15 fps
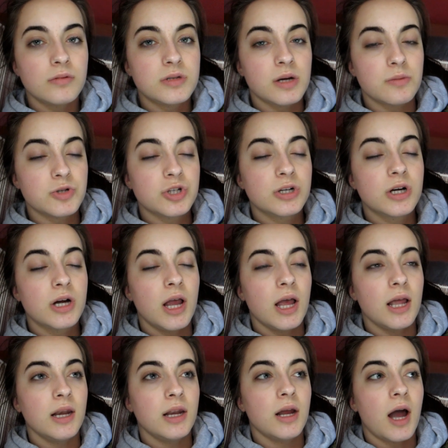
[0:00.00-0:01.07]
temperature
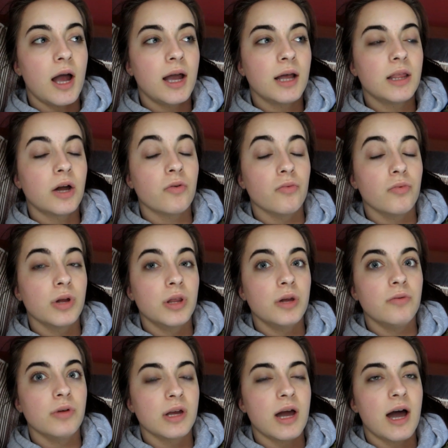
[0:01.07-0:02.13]
and I had like a really
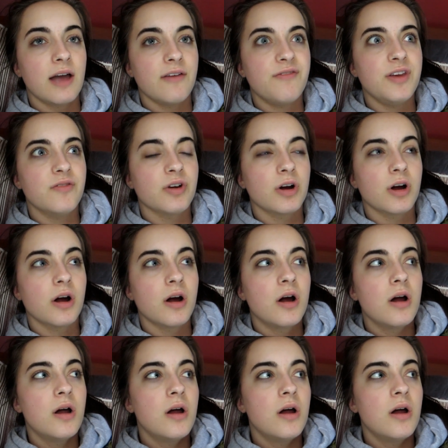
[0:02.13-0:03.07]
really high fever